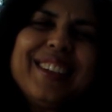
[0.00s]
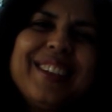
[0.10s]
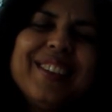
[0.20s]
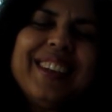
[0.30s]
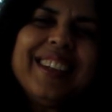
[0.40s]

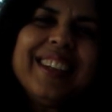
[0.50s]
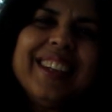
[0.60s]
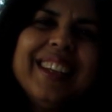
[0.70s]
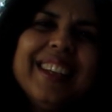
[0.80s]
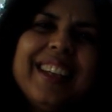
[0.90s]
Truly.
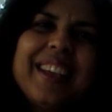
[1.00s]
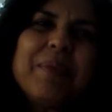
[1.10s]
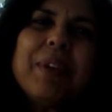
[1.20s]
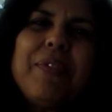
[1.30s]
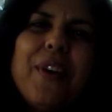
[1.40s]

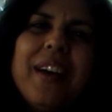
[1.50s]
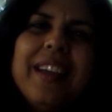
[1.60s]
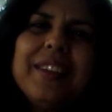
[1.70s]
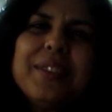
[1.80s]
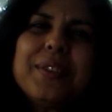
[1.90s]
Like before I
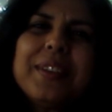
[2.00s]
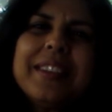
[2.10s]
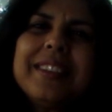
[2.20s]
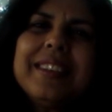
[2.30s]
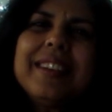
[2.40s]
used to
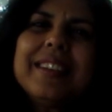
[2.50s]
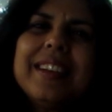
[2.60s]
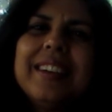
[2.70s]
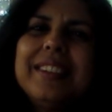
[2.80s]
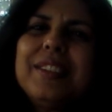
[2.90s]
listen
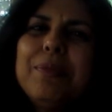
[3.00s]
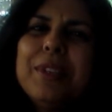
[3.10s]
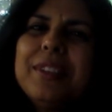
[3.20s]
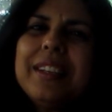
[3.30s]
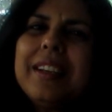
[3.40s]
to
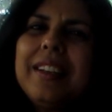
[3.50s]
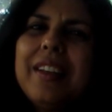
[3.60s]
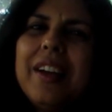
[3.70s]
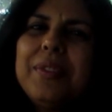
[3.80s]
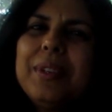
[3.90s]
music a
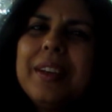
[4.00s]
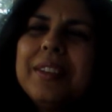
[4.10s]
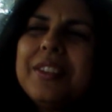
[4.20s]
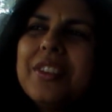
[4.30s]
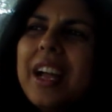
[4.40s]
lot when I
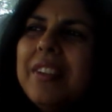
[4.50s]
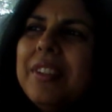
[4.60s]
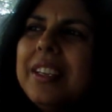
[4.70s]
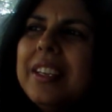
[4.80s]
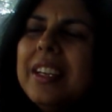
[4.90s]
was
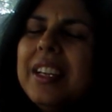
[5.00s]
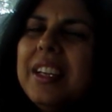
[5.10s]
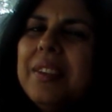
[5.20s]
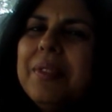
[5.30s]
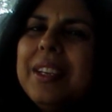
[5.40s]
driving,
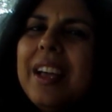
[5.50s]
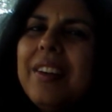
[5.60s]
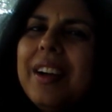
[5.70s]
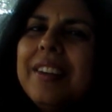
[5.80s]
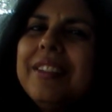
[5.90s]
but
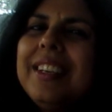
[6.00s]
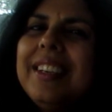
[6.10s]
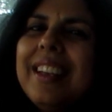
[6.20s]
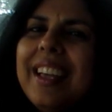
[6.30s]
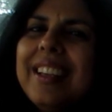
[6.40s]
now I
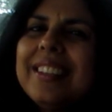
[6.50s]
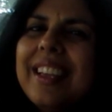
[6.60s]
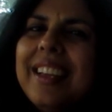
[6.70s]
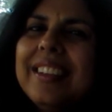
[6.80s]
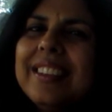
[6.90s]
really like
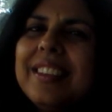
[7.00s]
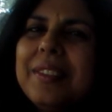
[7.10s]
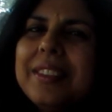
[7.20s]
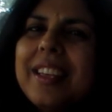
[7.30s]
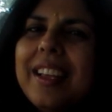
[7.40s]
silence. I
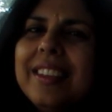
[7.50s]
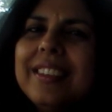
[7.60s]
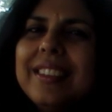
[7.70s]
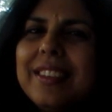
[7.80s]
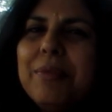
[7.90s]
mean,
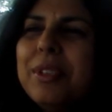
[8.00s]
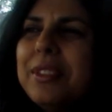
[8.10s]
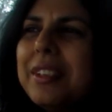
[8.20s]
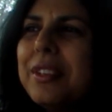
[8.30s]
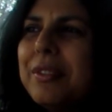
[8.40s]
silence is a
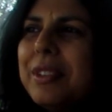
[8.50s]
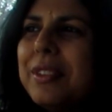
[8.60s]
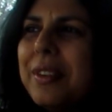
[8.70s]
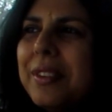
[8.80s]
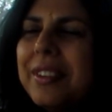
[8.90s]
music of
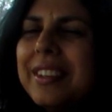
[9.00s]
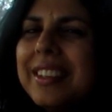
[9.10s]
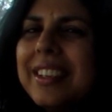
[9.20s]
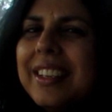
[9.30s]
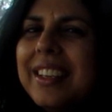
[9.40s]
its own.
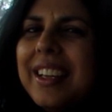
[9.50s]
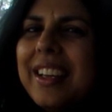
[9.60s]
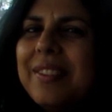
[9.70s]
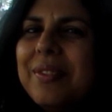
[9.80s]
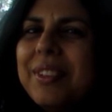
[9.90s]

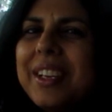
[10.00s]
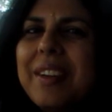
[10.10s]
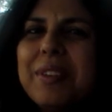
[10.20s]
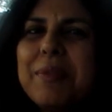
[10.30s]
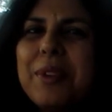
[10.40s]
I'm
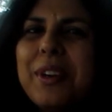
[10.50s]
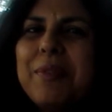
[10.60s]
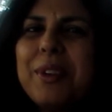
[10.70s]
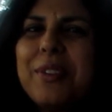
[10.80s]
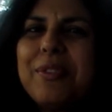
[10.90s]
becoming more
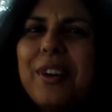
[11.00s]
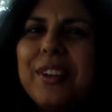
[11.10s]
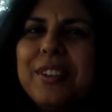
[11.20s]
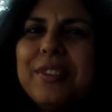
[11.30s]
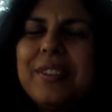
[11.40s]
and more
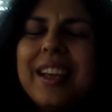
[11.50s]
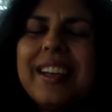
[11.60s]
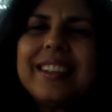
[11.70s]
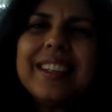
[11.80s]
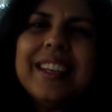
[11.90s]
fond of
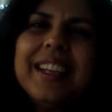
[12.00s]
that.